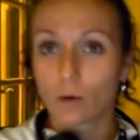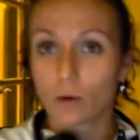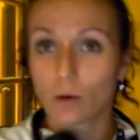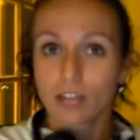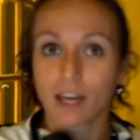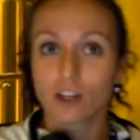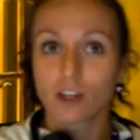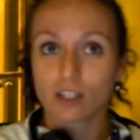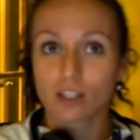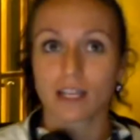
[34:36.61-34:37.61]
Now,
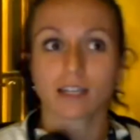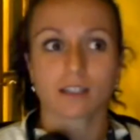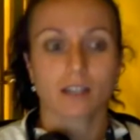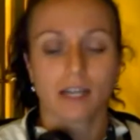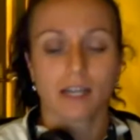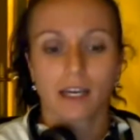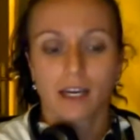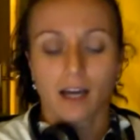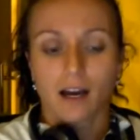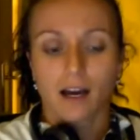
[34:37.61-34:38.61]
10 years later,
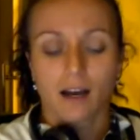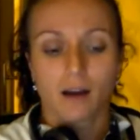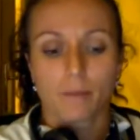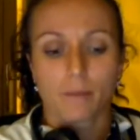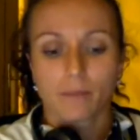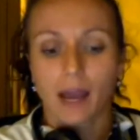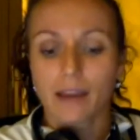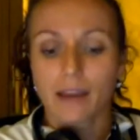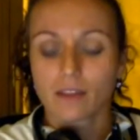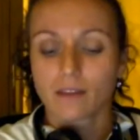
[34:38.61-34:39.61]

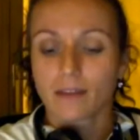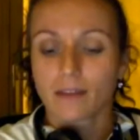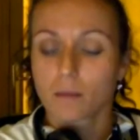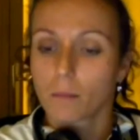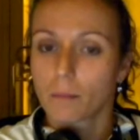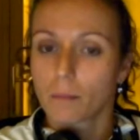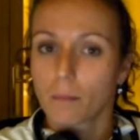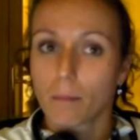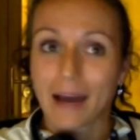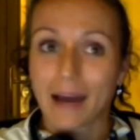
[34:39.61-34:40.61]
I think that
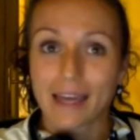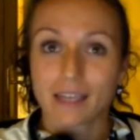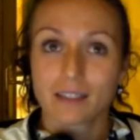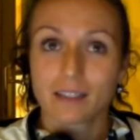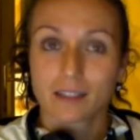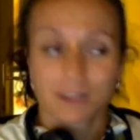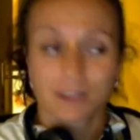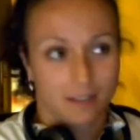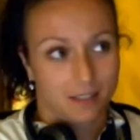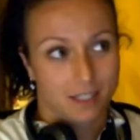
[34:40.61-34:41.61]

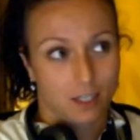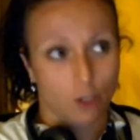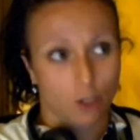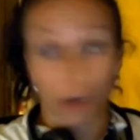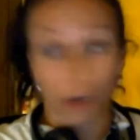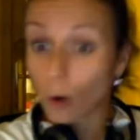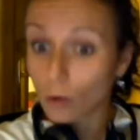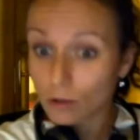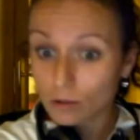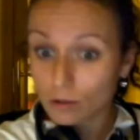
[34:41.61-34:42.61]
my
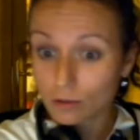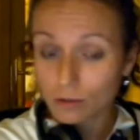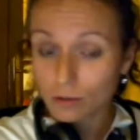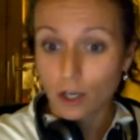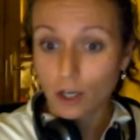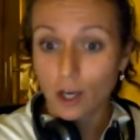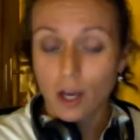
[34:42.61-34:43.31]
goal